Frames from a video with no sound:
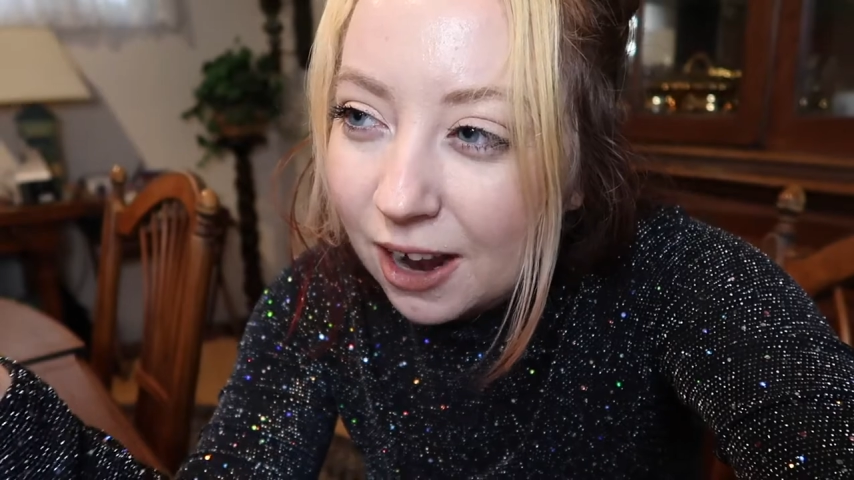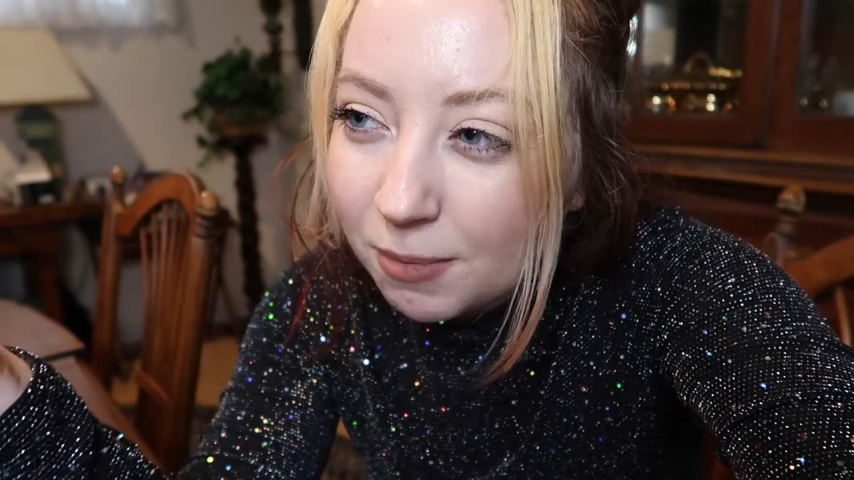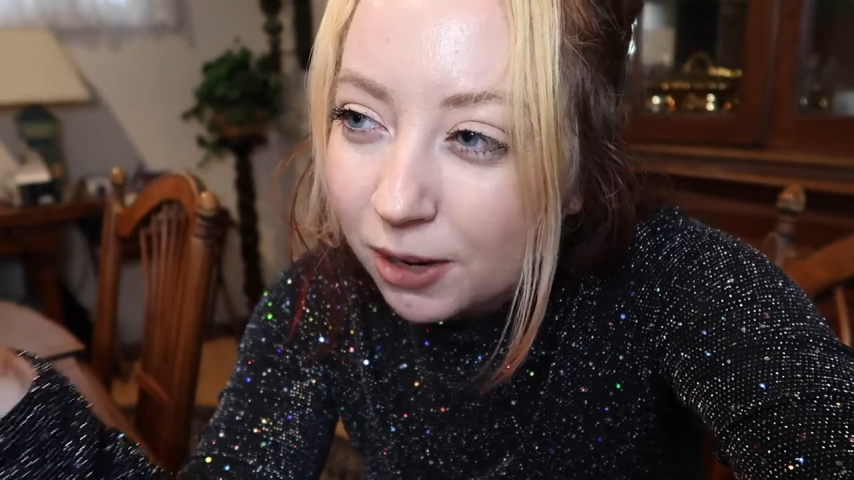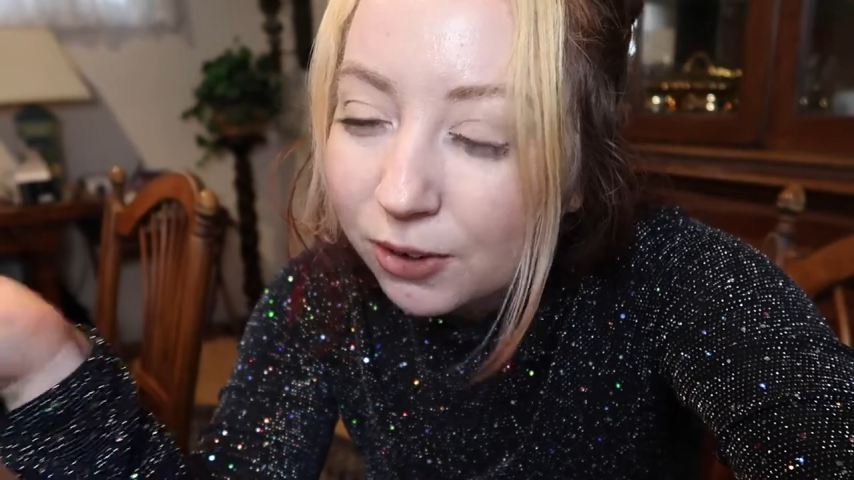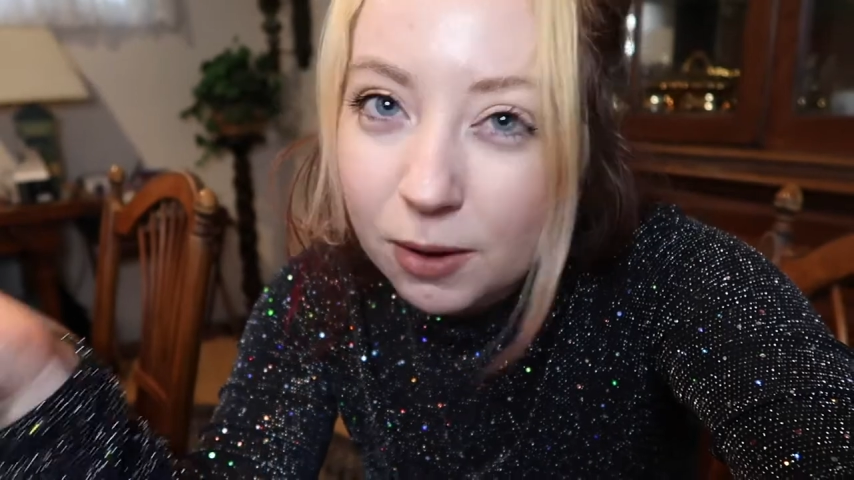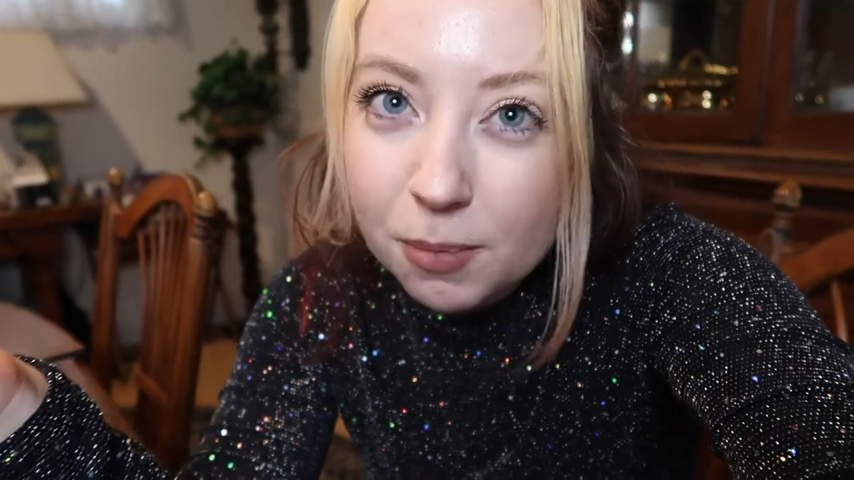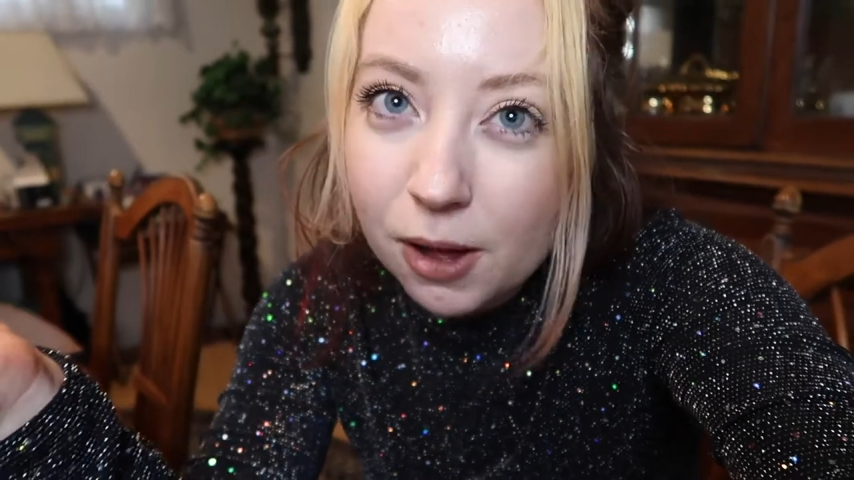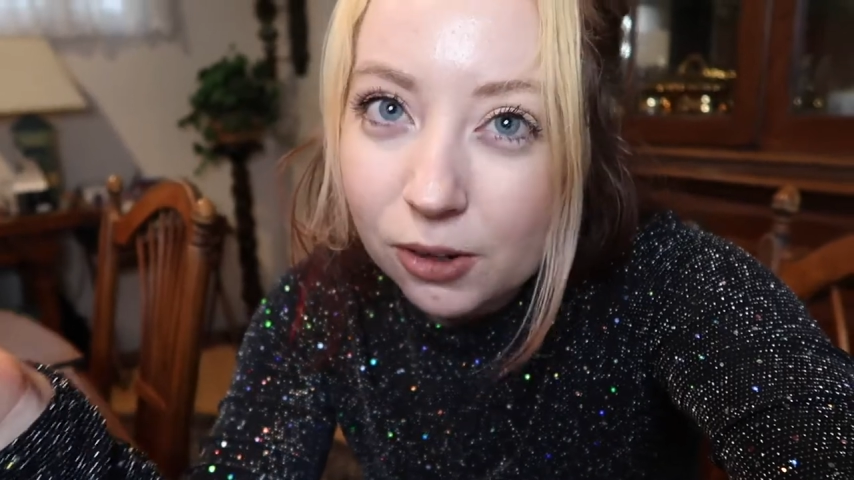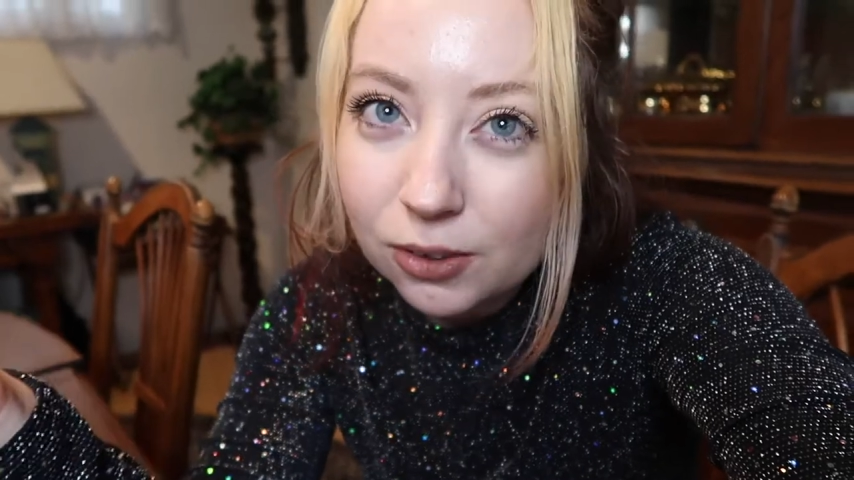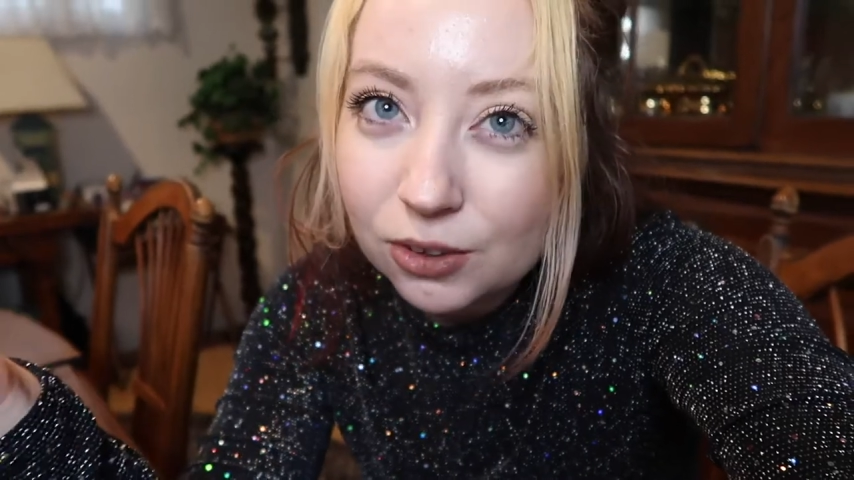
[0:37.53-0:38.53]
I'm not doing a
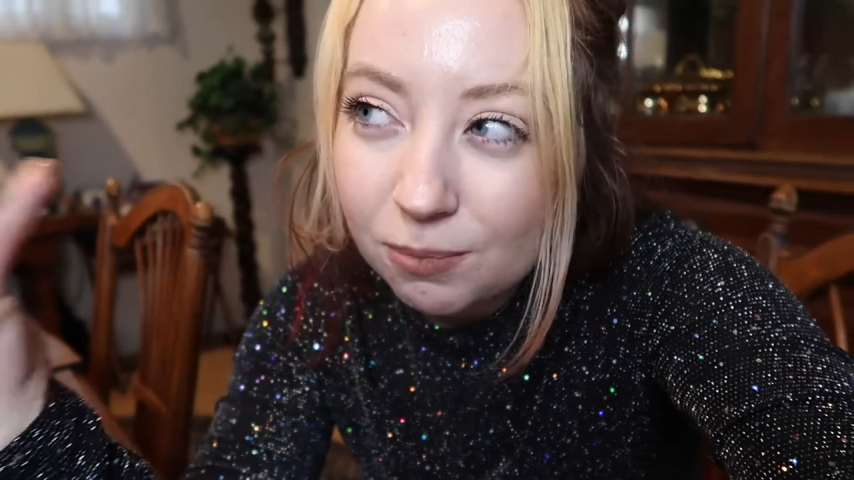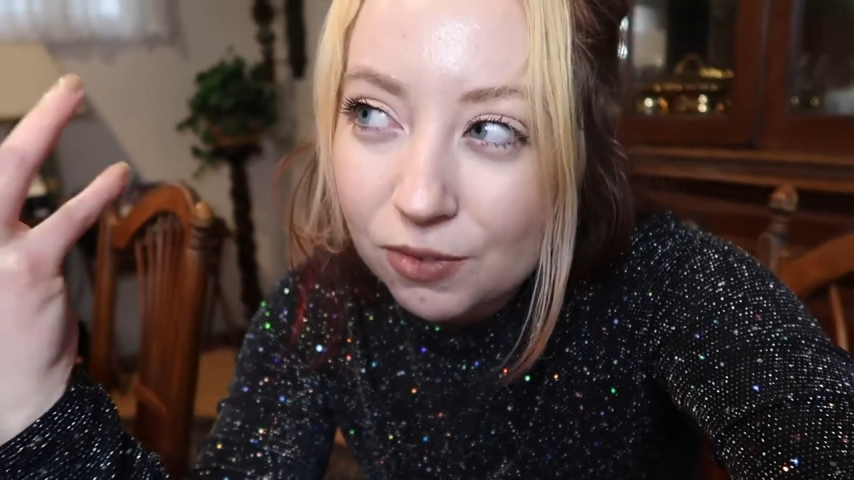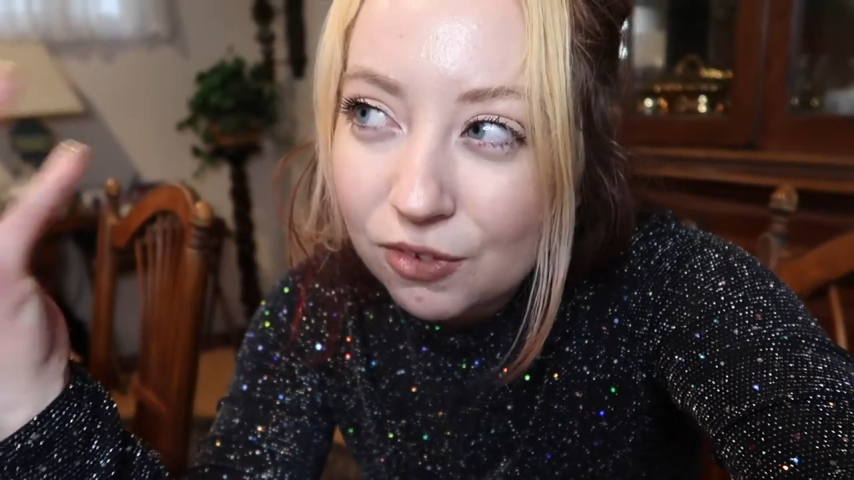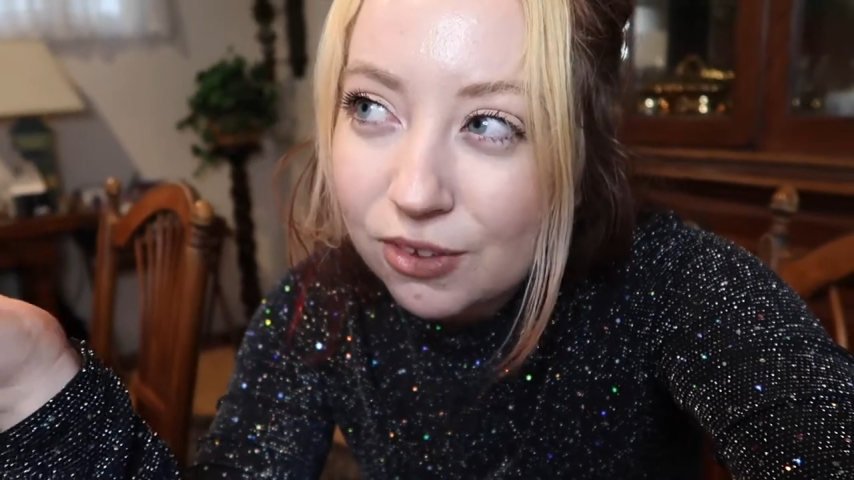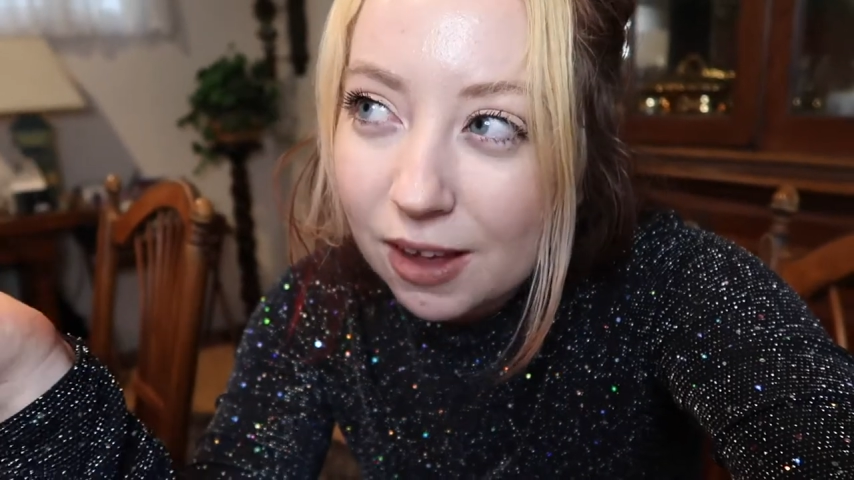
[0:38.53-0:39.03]
bottle, I'm just